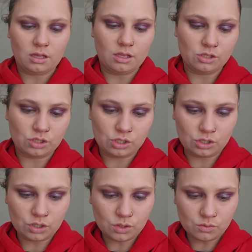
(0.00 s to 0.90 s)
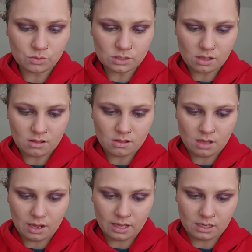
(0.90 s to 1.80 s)
and just use
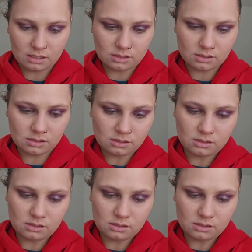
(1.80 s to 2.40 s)
that.